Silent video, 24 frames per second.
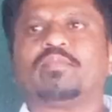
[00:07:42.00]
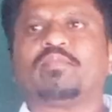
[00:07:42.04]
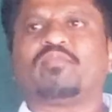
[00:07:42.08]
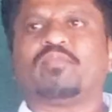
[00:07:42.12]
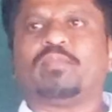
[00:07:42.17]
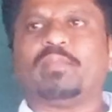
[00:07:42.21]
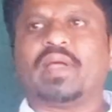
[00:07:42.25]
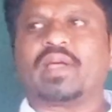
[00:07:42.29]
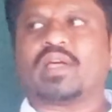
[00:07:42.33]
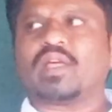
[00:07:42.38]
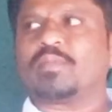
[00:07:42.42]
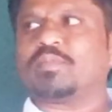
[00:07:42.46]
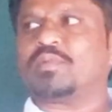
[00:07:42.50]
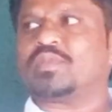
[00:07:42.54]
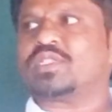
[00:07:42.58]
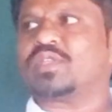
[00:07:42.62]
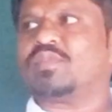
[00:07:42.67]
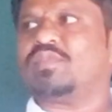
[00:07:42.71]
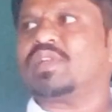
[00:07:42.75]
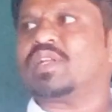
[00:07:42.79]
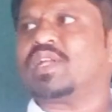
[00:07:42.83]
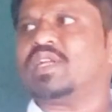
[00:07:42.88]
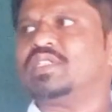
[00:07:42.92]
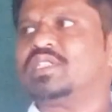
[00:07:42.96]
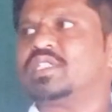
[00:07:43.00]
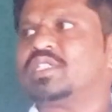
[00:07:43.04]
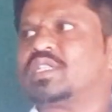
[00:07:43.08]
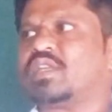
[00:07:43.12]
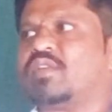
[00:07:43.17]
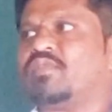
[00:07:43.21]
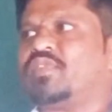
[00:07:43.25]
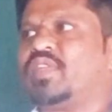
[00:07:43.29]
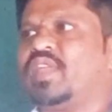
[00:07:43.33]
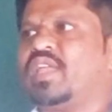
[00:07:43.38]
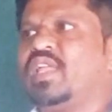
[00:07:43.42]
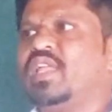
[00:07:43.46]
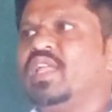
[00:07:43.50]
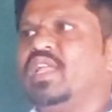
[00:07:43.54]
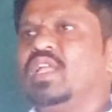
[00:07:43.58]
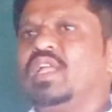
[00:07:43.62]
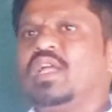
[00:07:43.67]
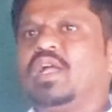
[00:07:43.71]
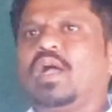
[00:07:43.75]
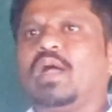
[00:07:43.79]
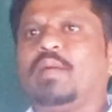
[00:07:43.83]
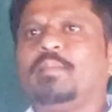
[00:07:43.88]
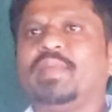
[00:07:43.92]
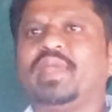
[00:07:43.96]
microprocessor consists of the
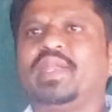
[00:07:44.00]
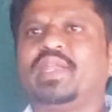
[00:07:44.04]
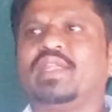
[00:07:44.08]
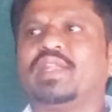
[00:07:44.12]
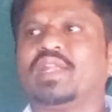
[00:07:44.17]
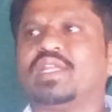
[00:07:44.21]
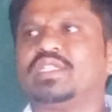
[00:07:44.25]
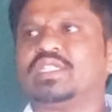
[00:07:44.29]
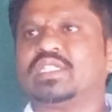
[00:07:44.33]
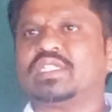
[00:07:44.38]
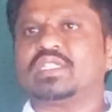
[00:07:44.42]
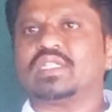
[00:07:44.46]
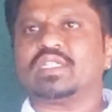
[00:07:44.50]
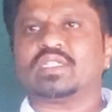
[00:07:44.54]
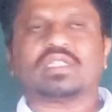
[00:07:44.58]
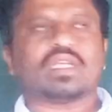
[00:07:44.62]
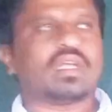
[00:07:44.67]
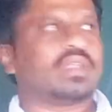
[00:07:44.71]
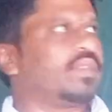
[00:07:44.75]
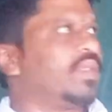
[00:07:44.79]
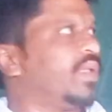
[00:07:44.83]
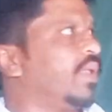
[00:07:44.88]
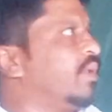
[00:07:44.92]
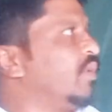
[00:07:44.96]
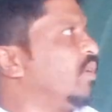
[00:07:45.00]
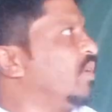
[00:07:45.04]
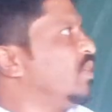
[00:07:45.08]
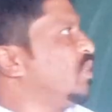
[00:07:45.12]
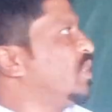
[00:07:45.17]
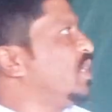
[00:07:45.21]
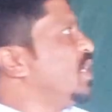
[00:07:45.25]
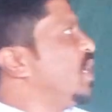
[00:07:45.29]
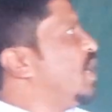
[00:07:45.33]
many registers are there. The